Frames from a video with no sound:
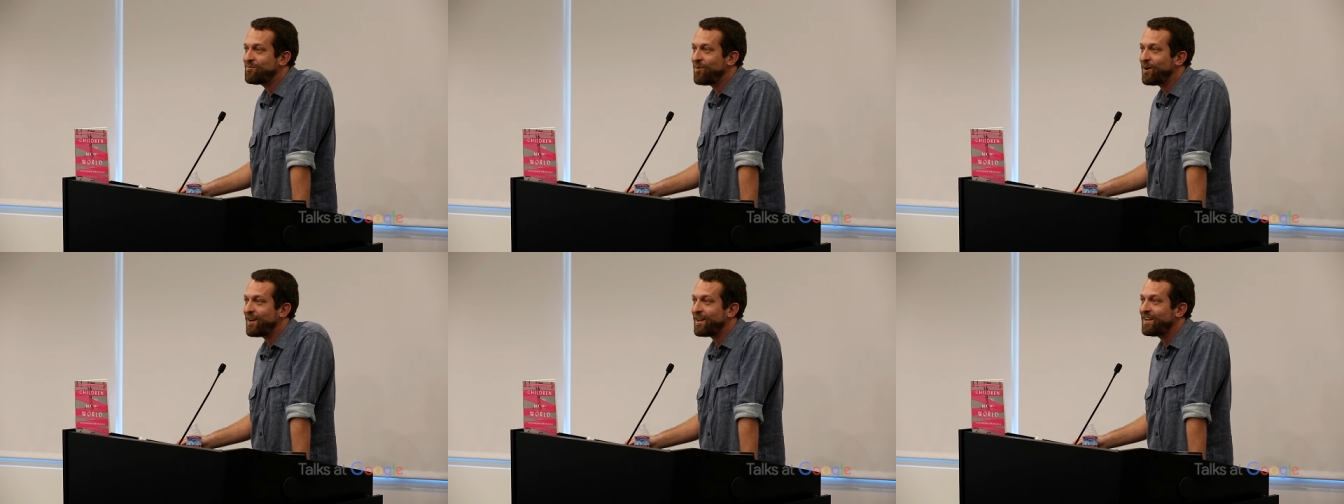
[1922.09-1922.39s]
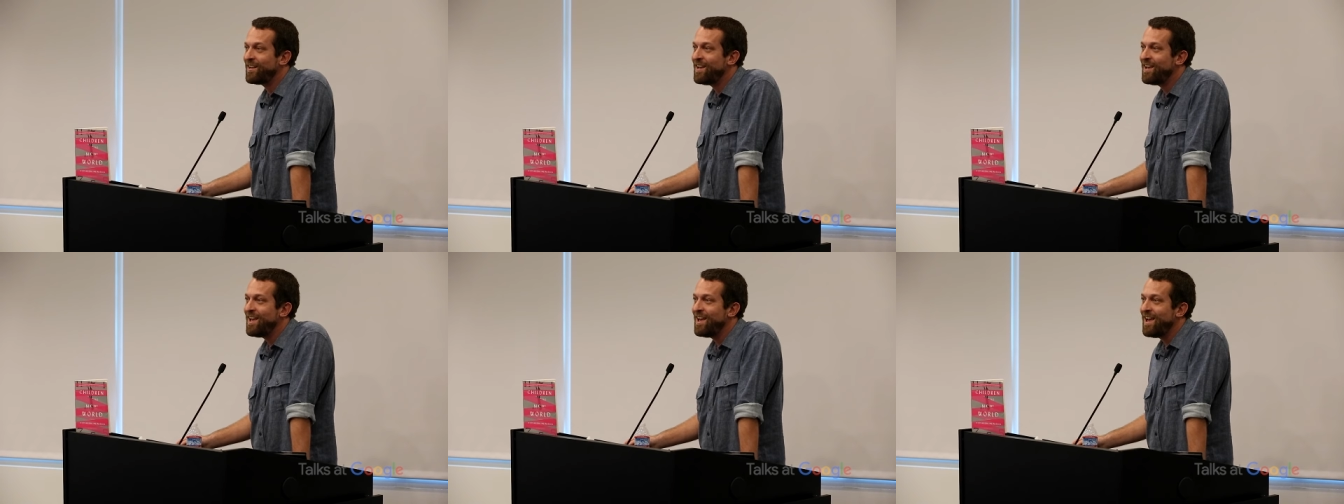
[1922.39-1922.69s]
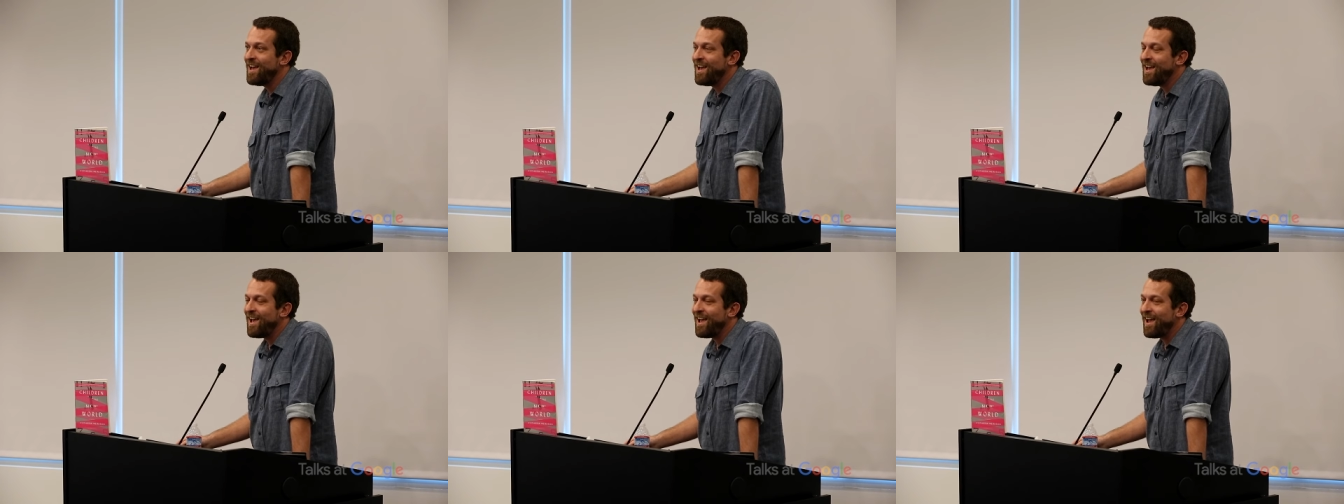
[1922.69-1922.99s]
way
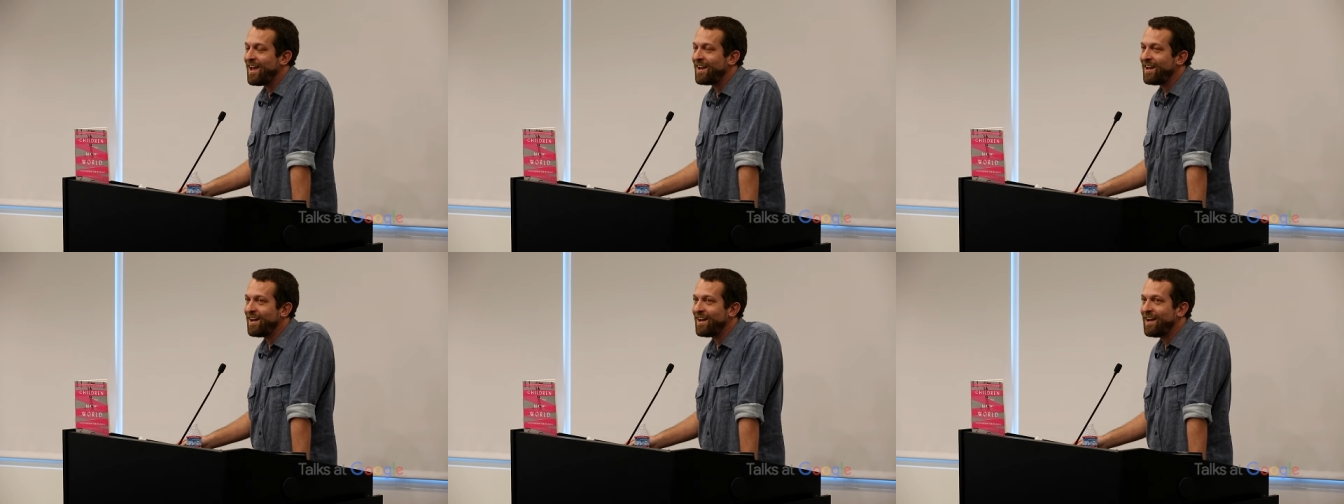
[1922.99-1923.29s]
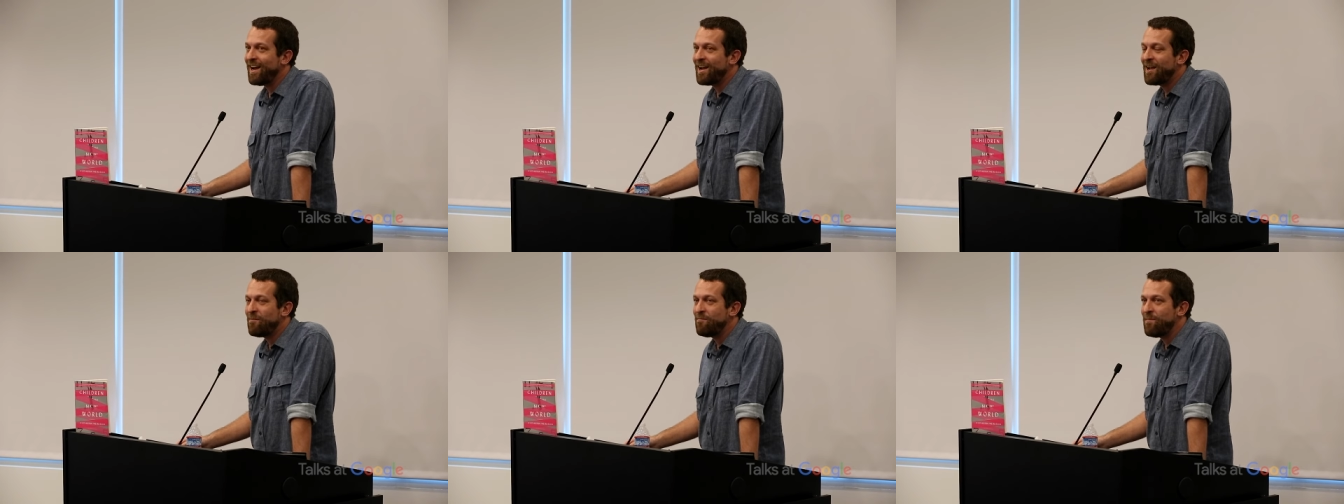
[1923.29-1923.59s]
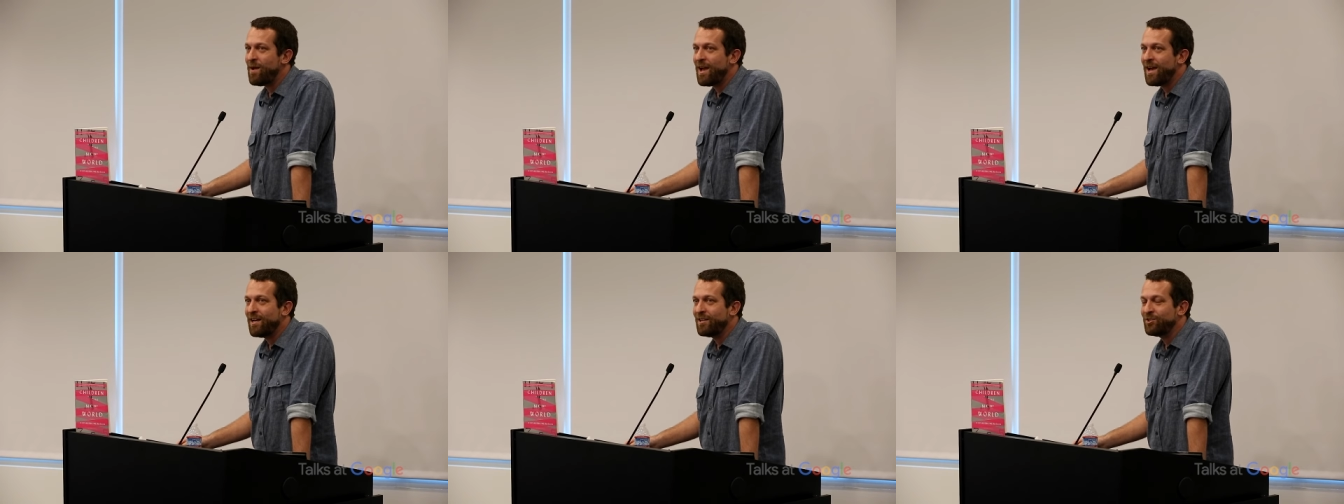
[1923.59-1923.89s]
and i, I
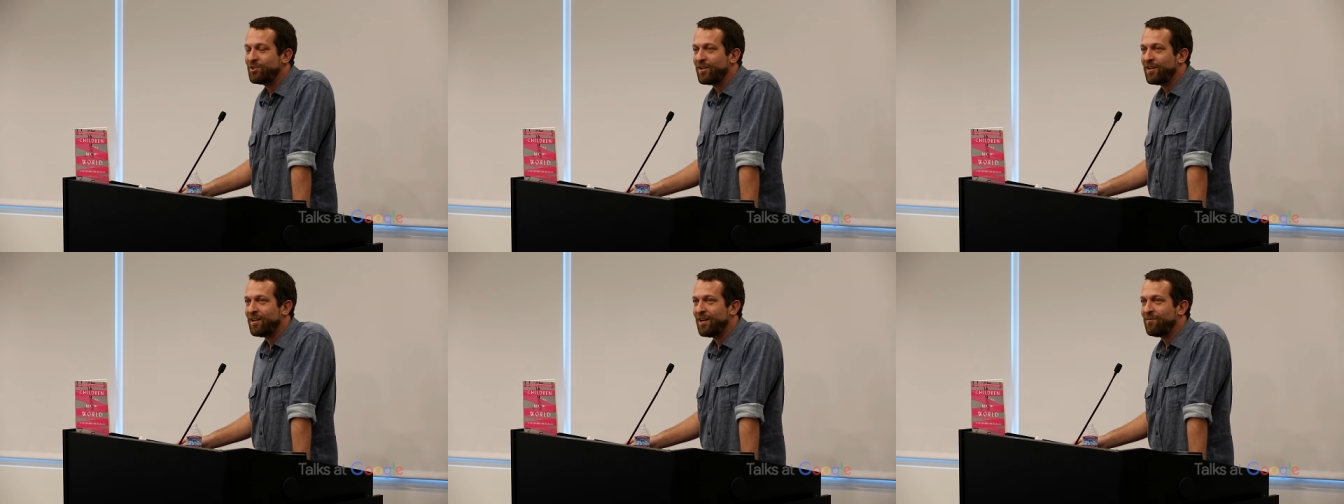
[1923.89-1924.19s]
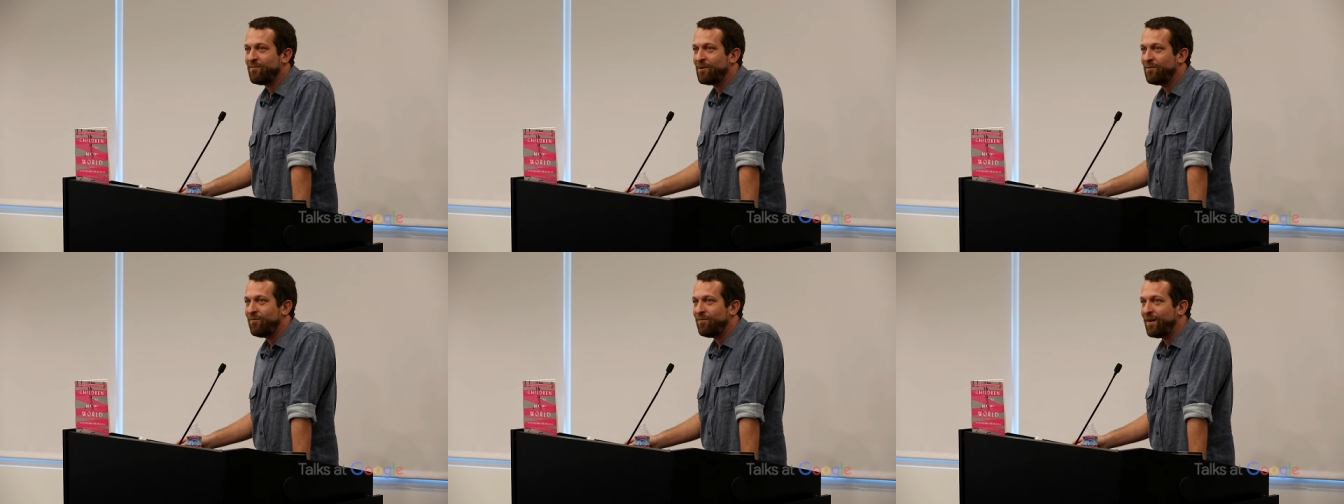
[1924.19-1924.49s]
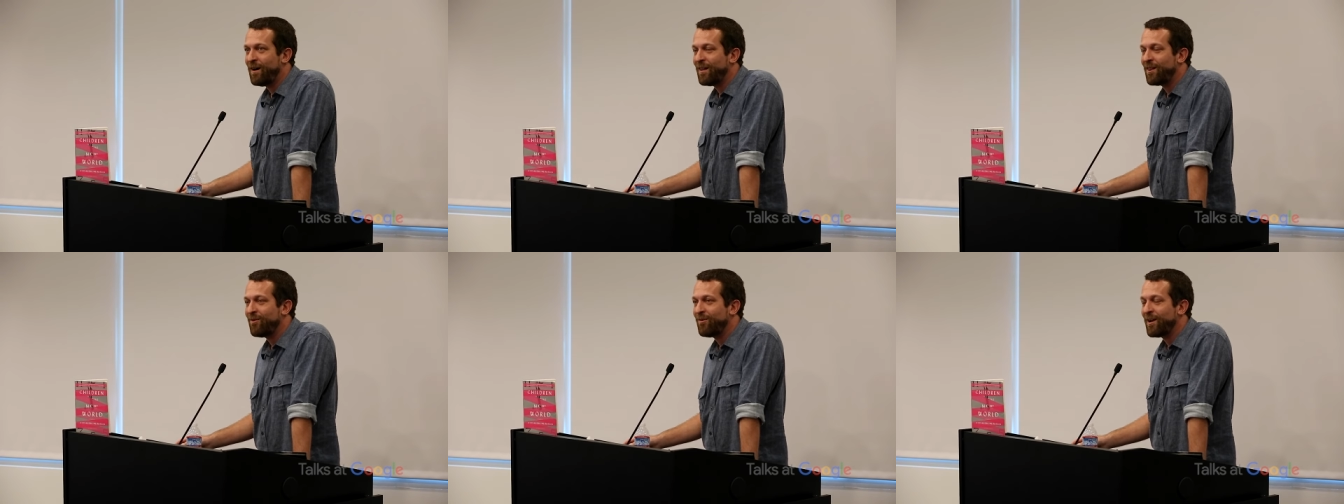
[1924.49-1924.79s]
imagine i've been
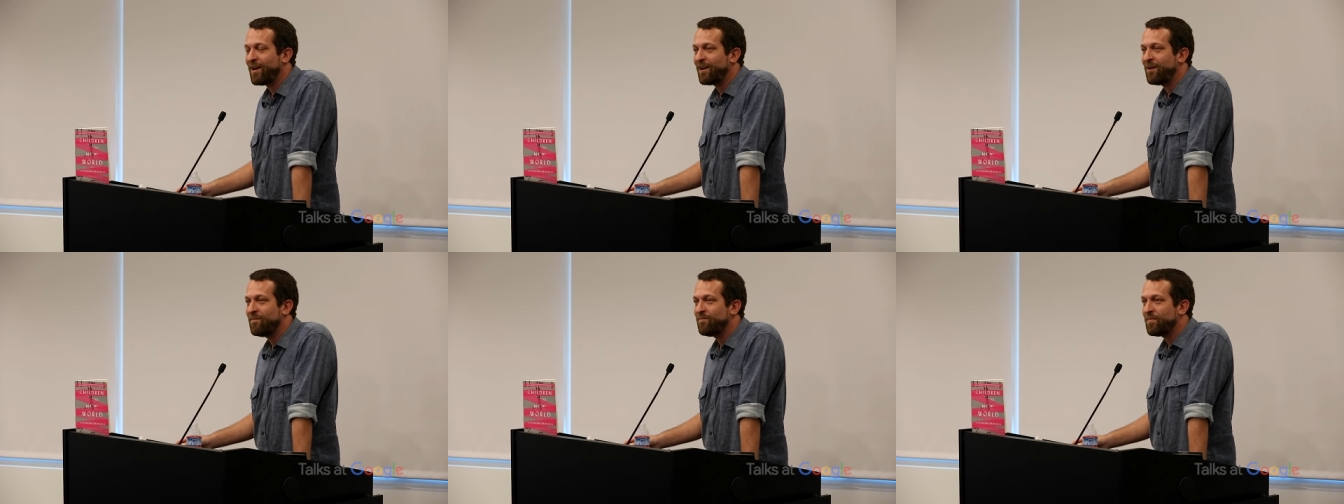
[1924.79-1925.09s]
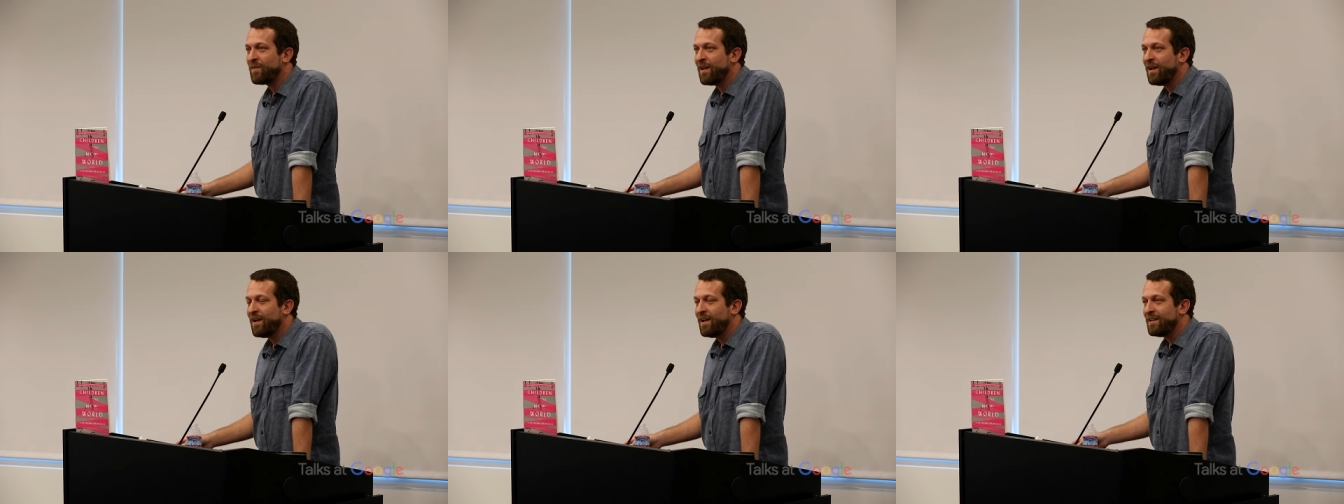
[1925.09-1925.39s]
following